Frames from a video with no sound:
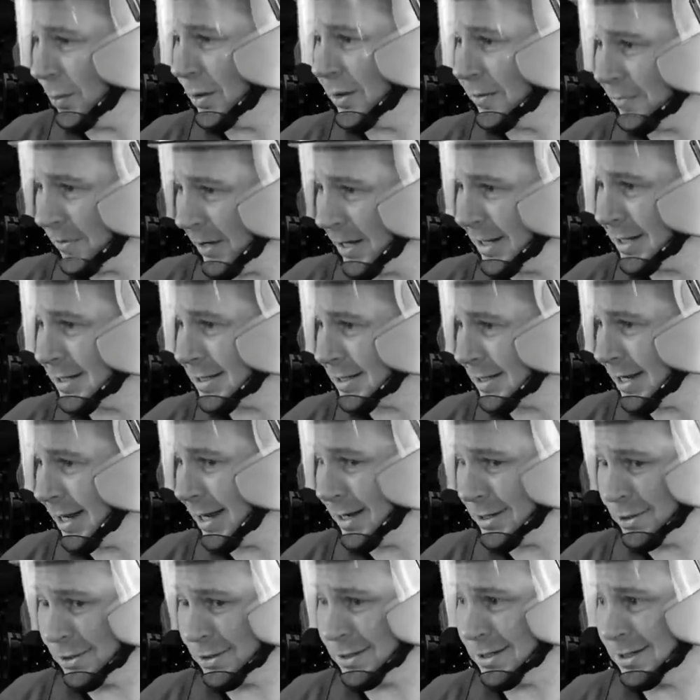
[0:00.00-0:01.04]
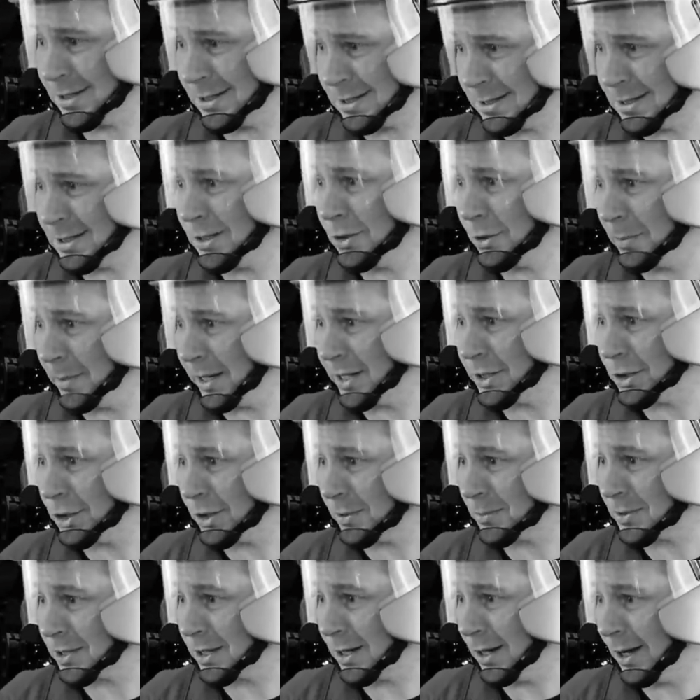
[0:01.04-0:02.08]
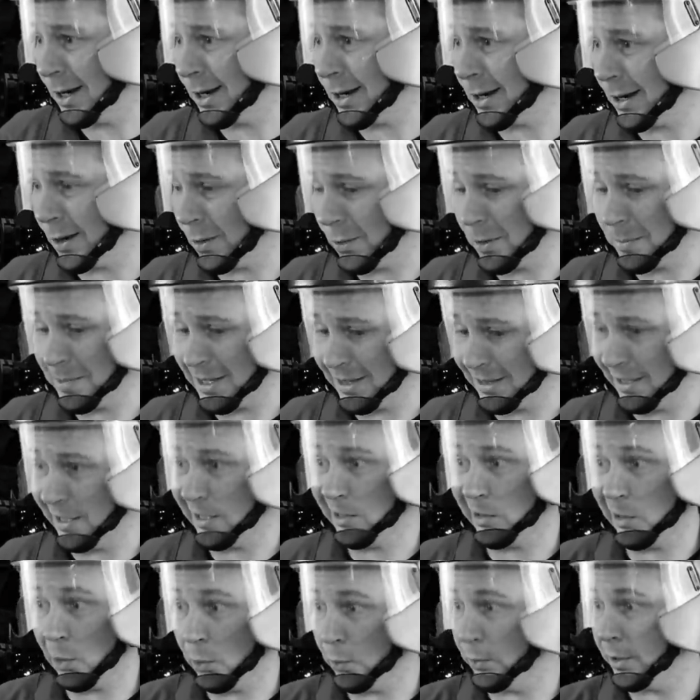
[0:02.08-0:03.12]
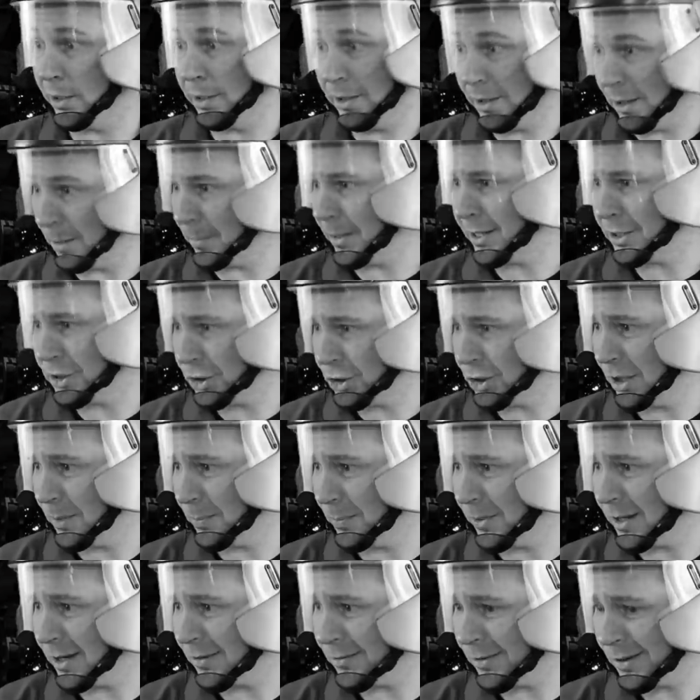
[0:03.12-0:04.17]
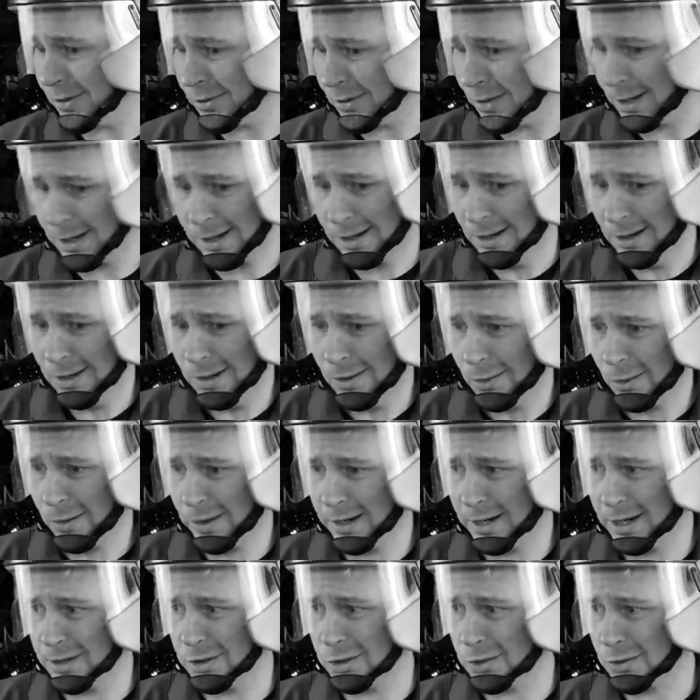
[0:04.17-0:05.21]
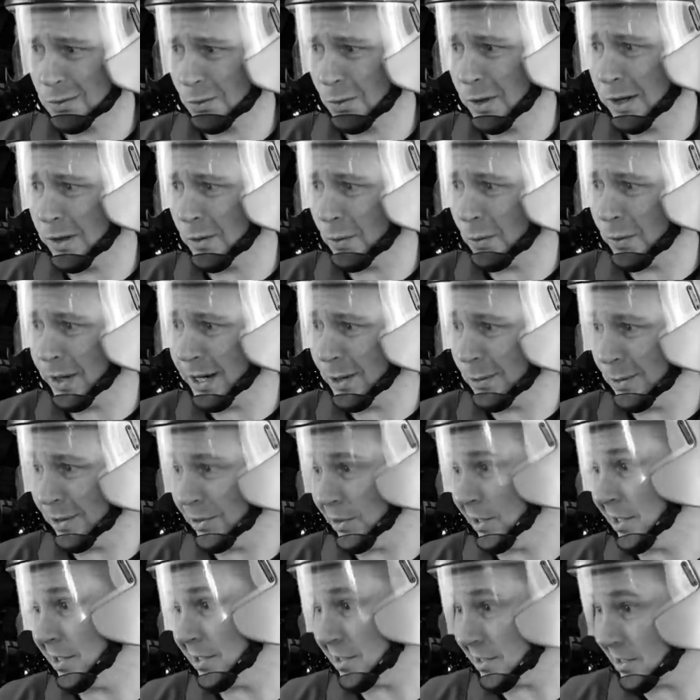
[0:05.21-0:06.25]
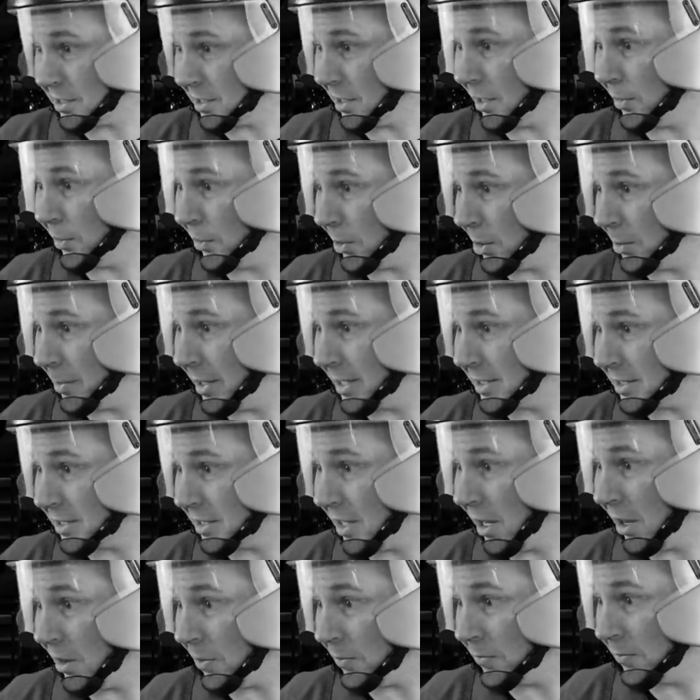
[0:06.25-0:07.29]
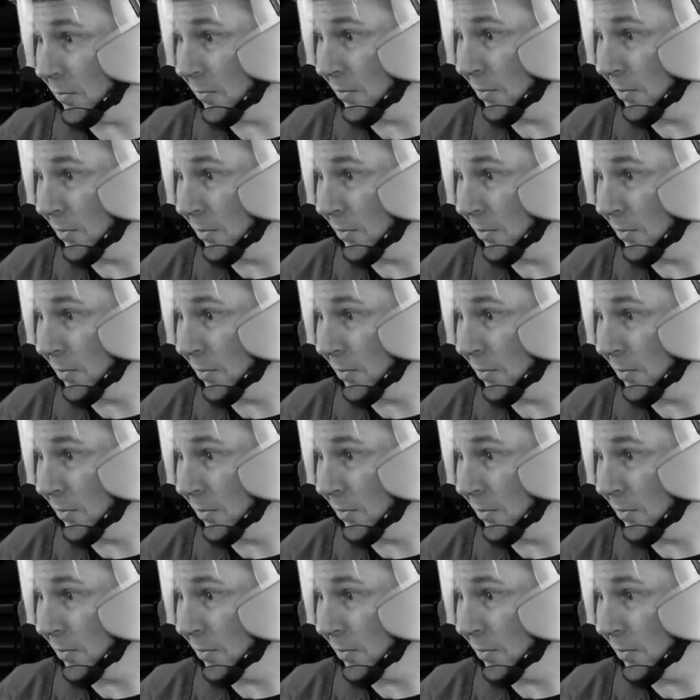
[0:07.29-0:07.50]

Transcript: What if I decide just to steal my ship's cargo? I mean, they loaded it on my ship and everything. Why don't I just run away with it and sell it all myself?